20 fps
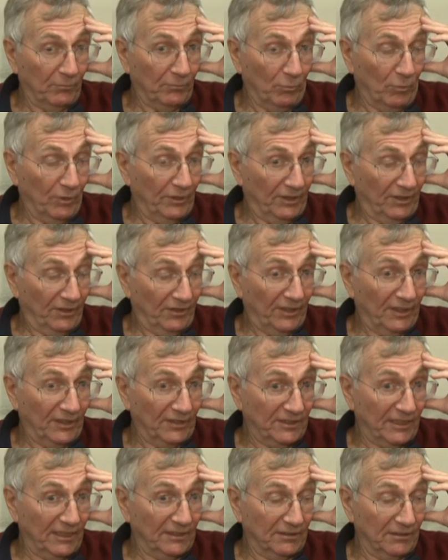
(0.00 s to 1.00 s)
Well, one of the
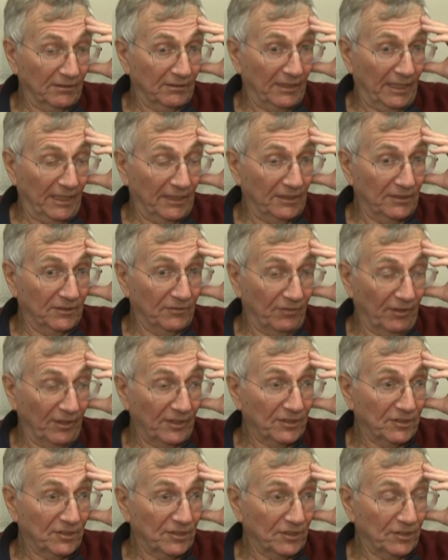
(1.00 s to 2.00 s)
things that is
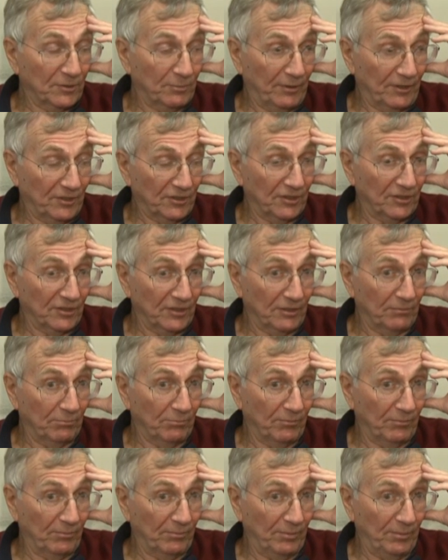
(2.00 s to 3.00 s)
very suspicious, and
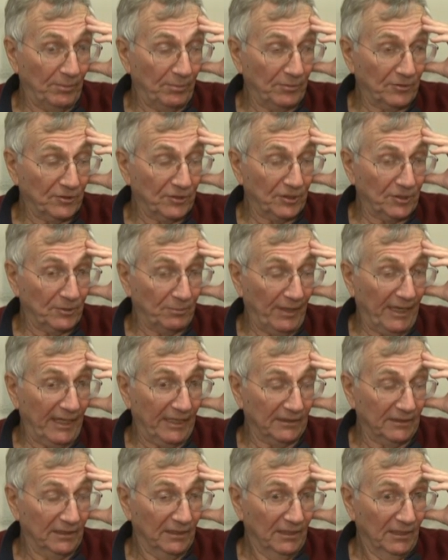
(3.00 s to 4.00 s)
people
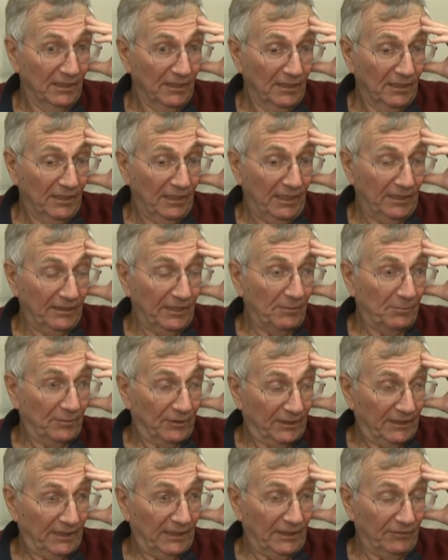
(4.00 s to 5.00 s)
suspect, and they
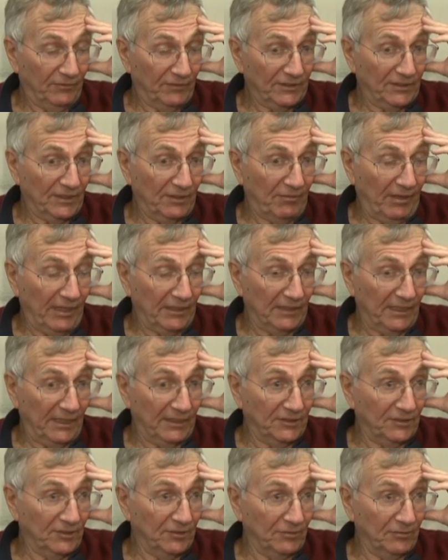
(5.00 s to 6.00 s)
believe, is the rat
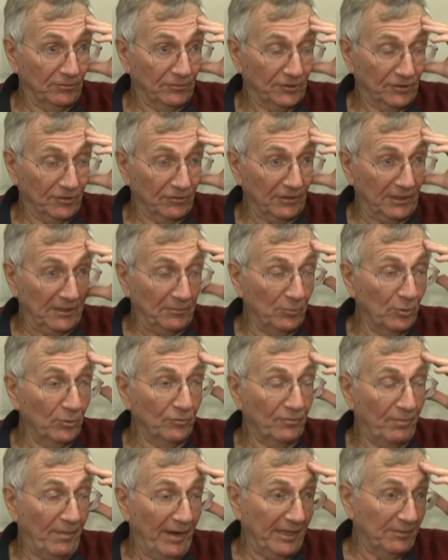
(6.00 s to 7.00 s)
line still certainly
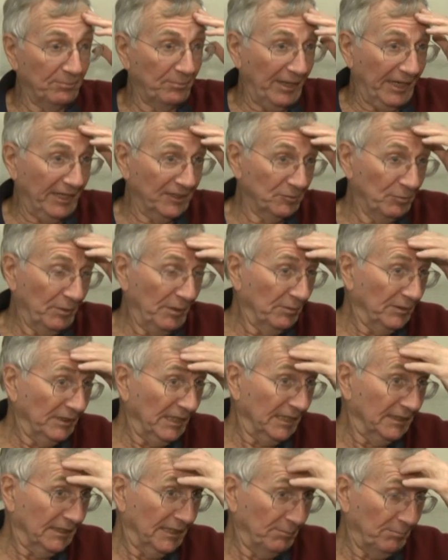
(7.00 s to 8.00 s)
moved man pads. We would
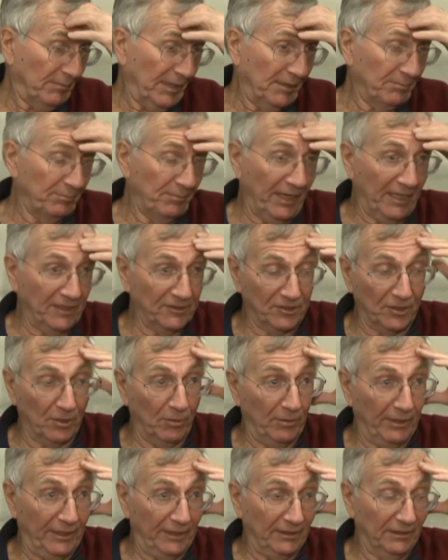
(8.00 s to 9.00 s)
not let man pads
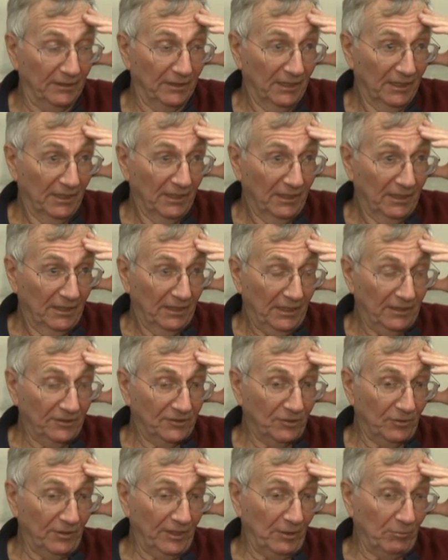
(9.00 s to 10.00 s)
go in. And
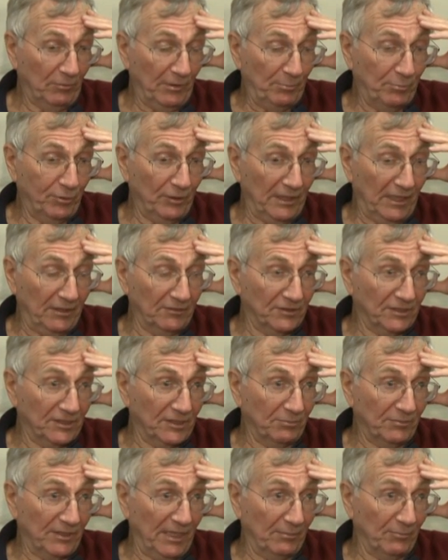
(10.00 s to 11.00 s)
so here we pull out in
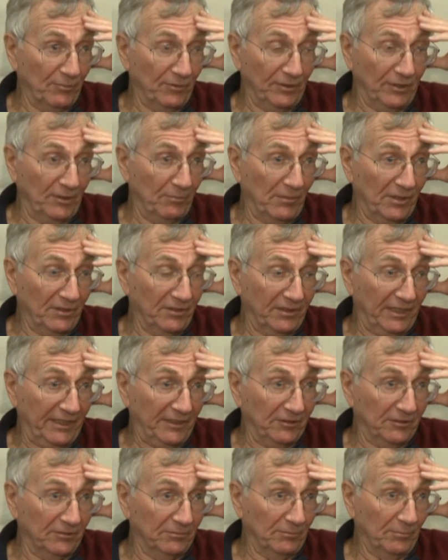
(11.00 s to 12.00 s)
September, and a month
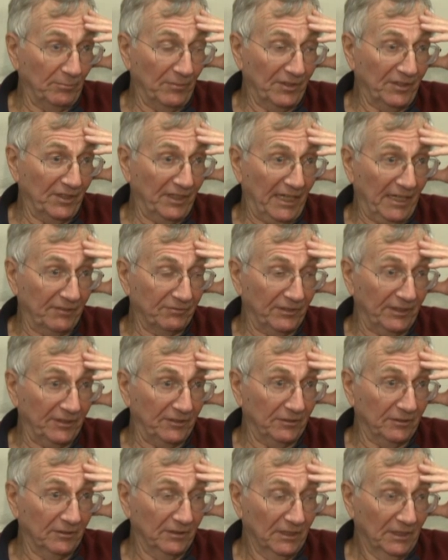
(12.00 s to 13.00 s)
and a half
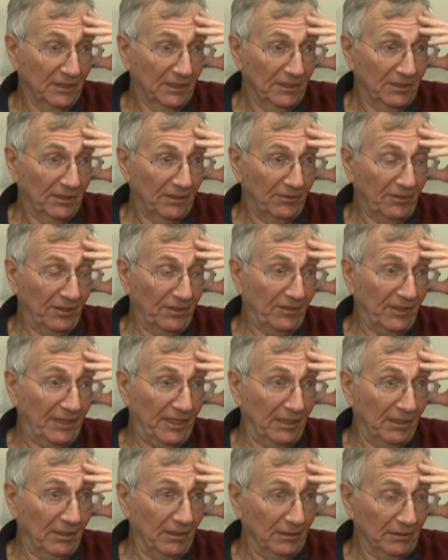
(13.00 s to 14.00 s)
later, there they
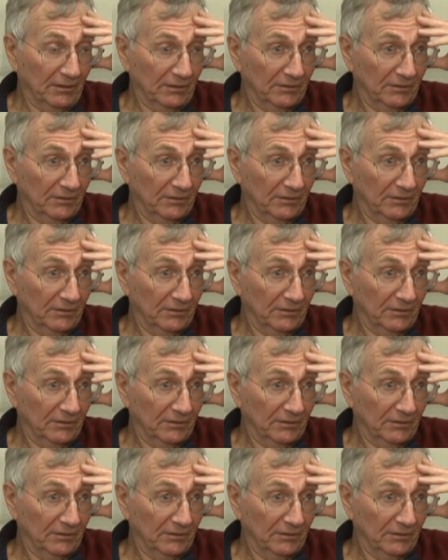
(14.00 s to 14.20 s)
are,